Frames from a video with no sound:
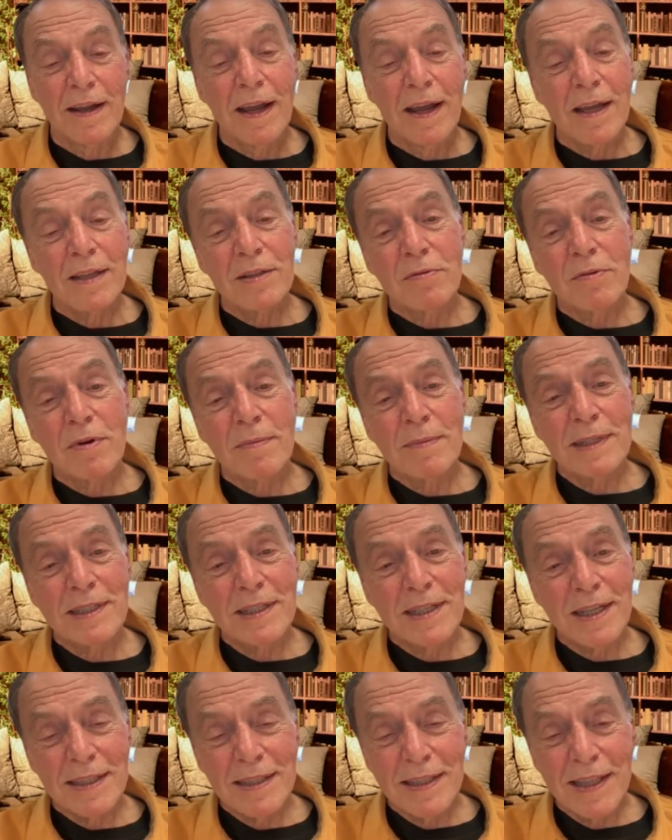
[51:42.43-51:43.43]
And the woman
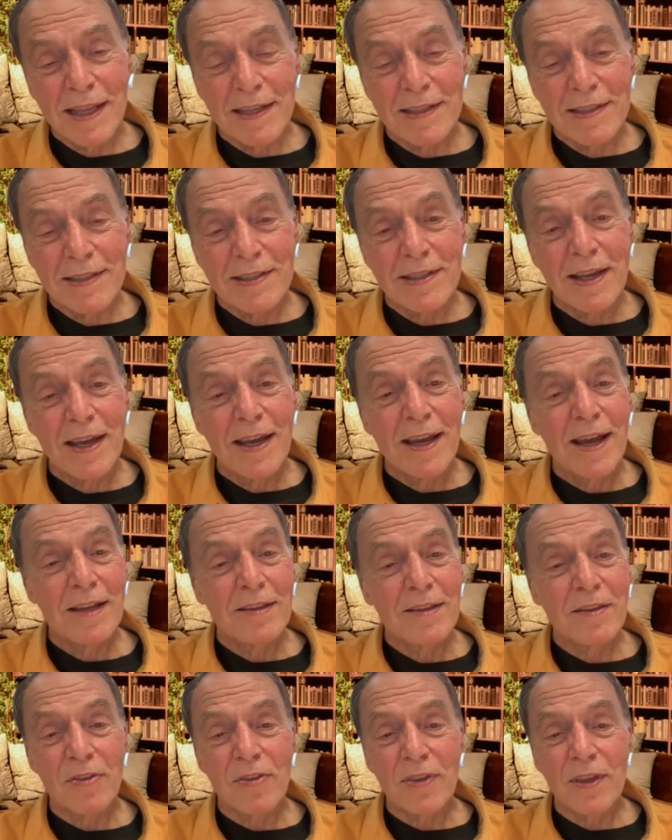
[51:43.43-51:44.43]
did this,
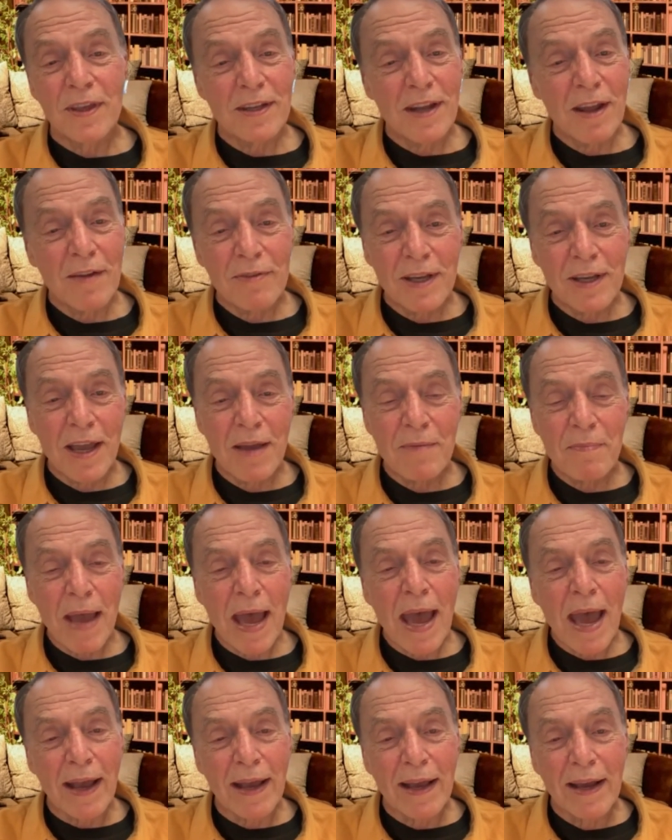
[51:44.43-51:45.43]
and the thing never came
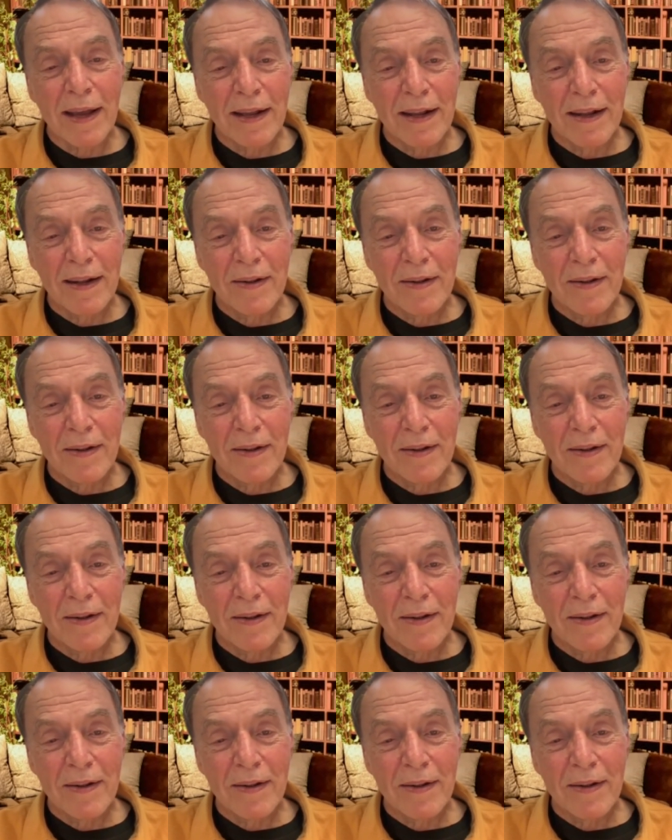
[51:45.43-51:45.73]
back.